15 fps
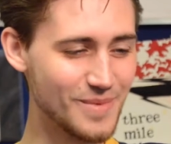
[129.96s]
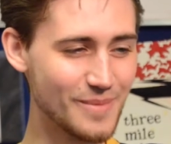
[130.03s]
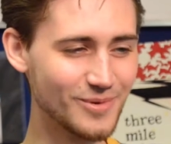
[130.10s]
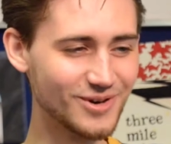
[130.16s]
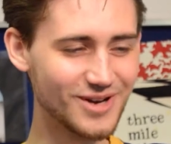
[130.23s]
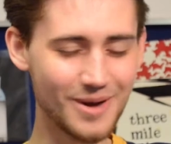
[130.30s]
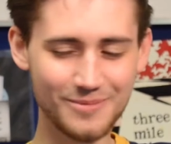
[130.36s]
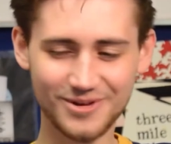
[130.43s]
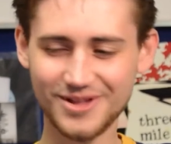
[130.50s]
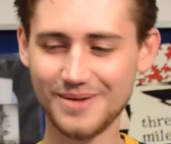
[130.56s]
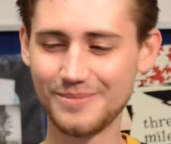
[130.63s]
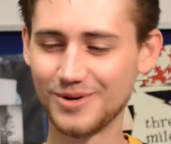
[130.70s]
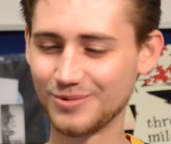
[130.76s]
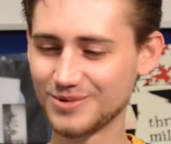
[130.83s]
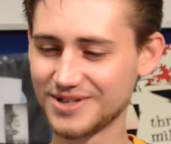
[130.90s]
remember coming to them
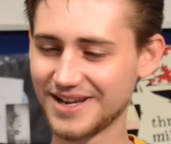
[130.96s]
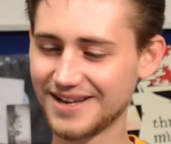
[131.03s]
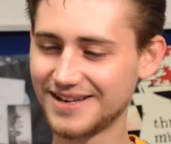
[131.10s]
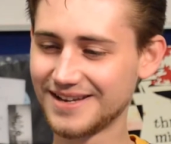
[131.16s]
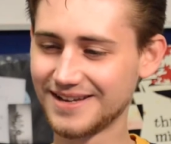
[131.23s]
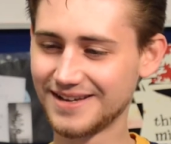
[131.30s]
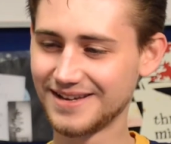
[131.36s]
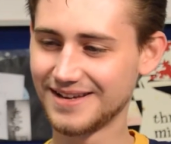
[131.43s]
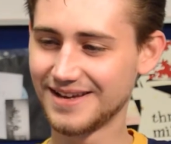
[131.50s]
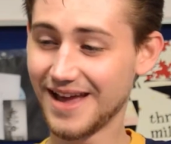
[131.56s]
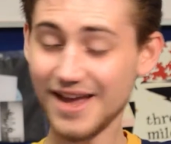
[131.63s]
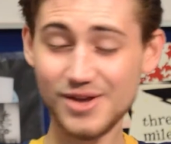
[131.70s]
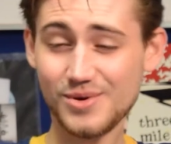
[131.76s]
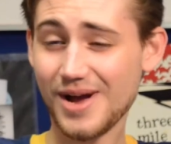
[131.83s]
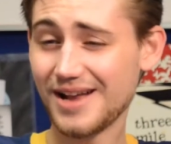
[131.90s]
and it was like,
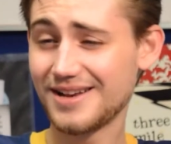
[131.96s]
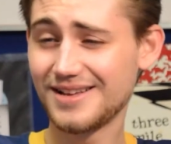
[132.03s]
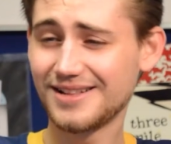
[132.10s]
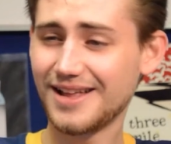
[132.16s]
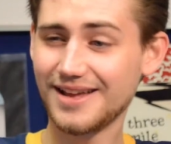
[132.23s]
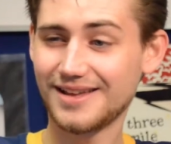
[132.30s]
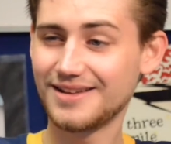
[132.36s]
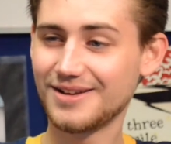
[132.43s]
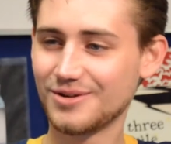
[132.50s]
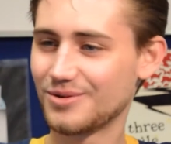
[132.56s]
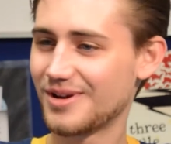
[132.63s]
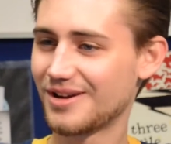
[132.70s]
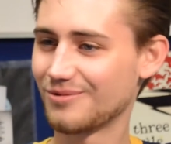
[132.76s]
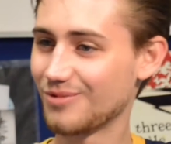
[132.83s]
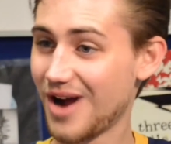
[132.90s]
hey, you got any, like, you know,
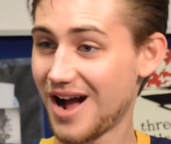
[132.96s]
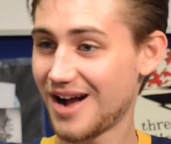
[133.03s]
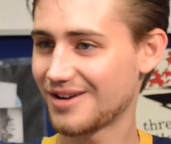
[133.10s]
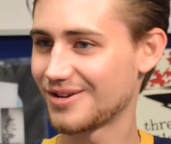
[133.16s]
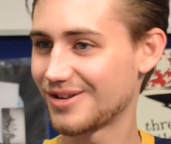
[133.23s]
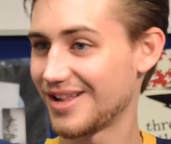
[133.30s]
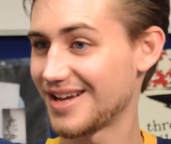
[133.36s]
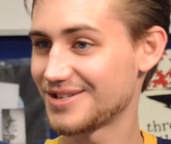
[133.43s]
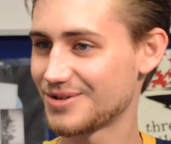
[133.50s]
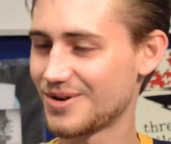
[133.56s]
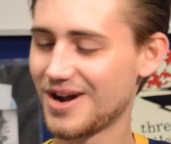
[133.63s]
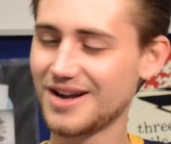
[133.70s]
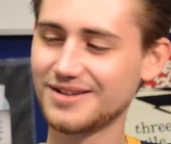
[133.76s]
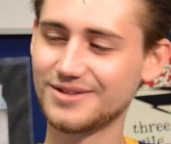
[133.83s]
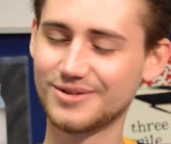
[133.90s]
kind of rock or classic
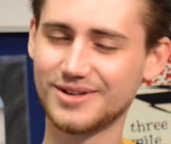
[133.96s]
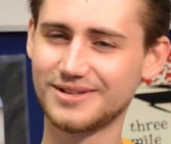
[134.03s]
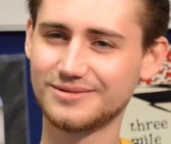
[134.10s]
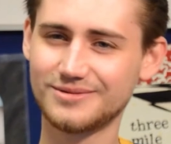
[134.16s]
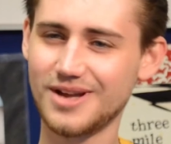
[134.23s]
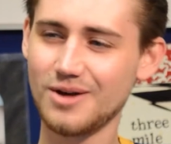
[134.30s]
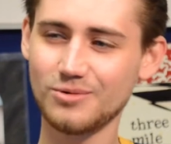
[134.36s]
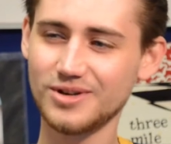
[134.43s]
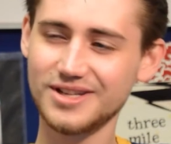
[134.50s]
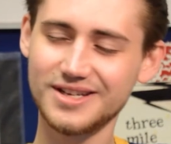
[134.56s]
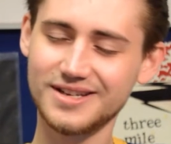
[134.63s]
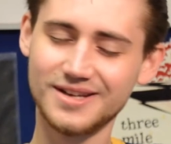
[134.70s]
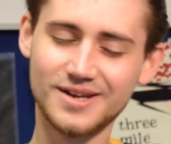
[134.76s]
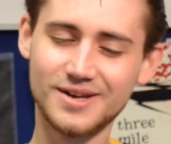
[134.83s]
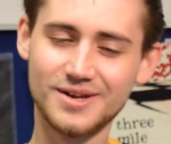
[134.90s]
rock? And they're like, not really.
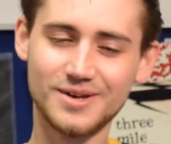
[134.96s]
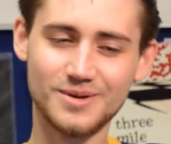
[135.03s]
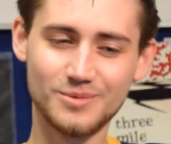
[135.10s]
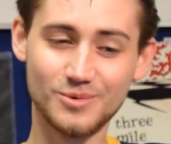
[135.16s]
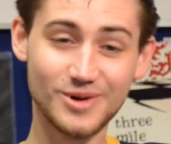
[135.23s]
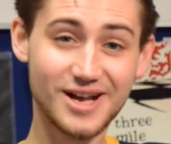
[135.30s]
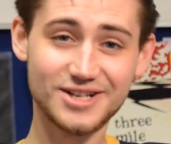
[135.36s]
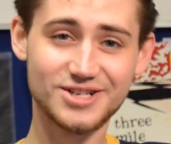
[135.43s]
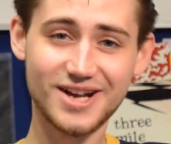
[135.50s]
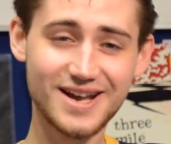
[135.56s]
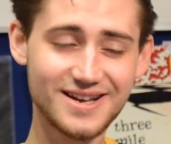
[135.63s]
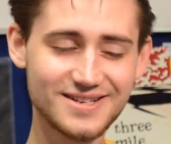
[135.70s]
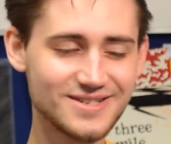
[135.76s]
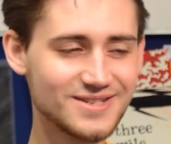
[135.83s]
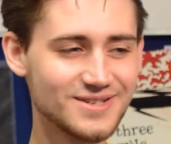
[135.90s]
We got
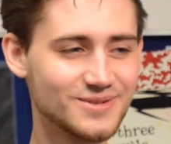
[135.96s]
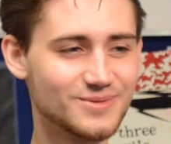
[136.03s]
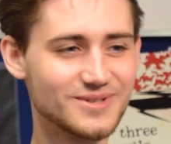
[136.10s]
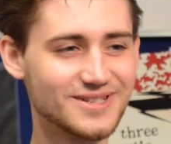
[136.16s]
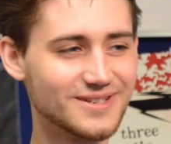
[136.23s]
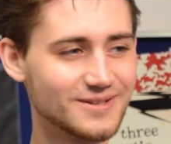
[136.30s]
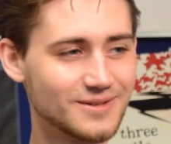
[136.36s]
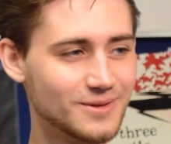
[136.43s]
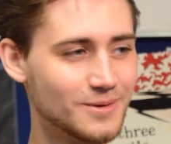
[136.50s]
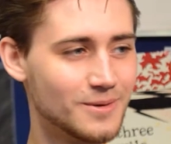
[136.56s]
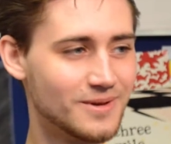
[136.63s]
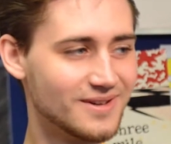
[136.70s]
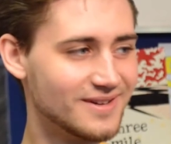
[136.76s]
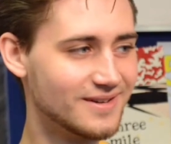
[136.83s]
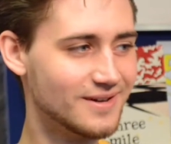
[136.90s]
jazz.
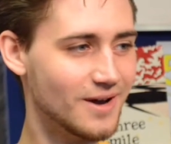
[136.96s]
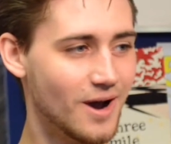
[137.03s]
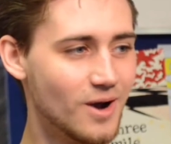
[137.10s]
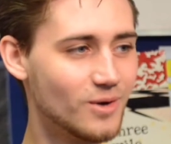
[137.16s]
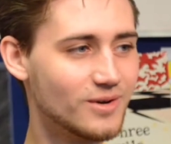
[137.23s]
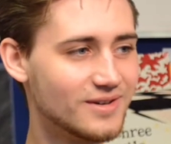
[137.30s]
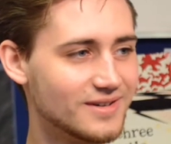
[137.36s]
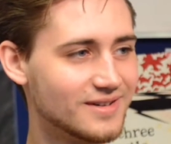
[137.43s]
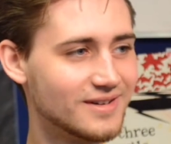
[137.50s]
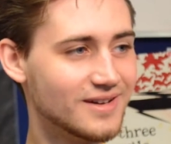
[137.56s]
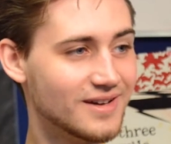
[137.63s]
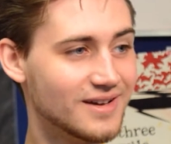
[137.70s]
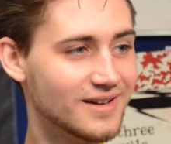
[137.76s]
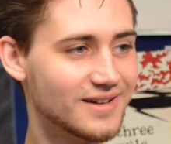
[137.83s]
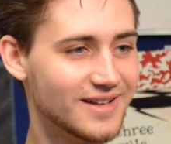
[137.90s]
Oh,
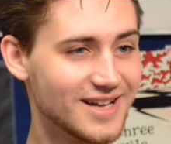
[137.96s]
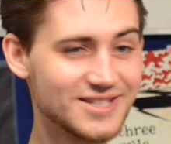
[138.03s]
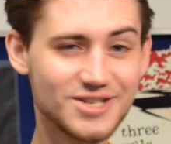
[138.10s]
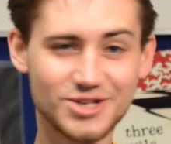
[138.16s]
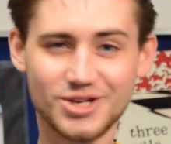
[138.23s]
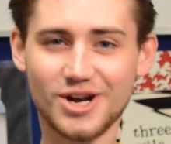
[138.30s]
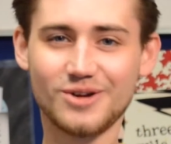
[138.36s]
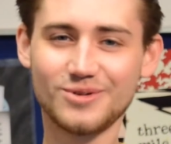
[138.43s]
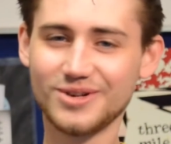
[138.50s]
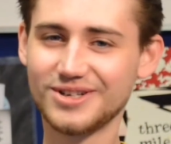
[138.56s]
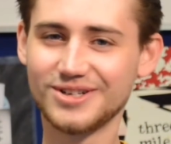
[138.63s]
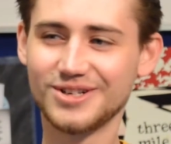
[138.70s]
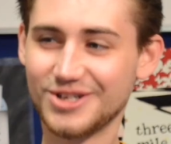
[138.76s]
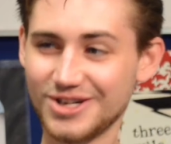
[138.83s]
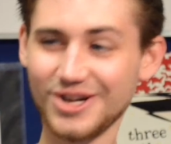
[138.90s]
that's a genre.
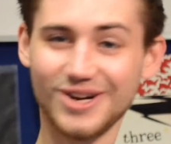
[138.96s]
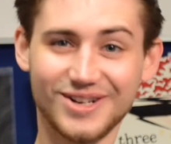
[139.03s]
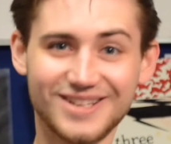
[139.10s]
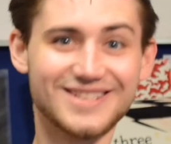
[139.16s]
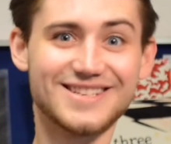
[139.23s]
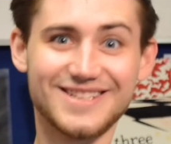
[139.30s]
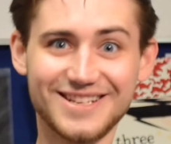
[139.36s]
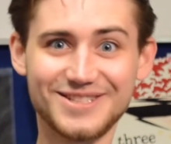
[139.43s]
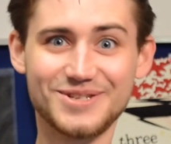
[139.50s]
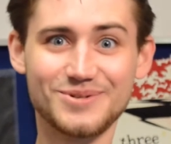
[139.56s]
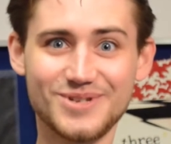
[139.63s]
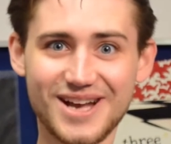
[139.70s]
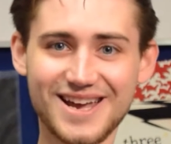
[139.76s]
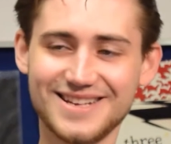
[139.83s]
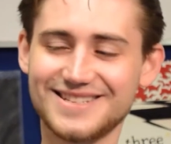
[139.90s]
Sure, let's let's do
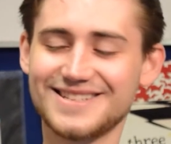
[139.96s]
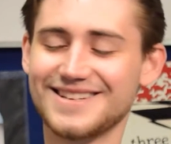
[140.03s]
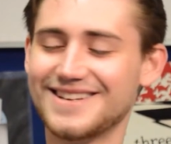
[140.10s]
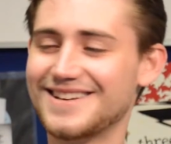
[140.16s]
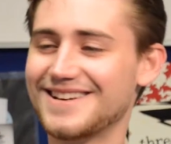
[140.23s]
jazz.